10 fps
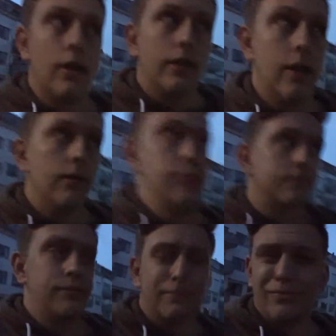yeah,
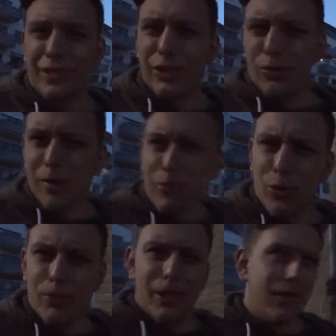that's why I'm
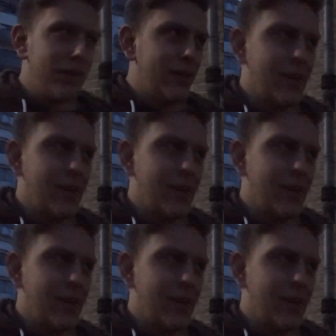home now.